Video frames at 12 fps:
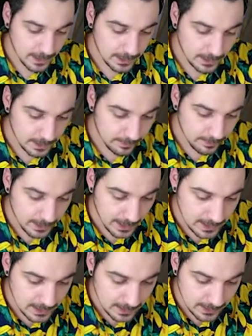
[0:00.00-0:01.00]
And he even
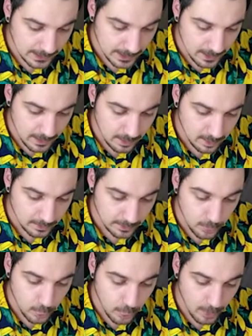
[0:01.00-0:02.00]
has an attack
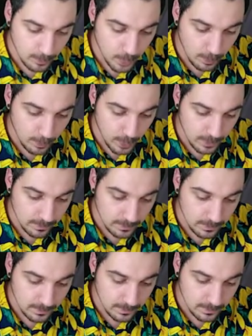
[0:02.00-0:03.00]
called Nom Nom Nom.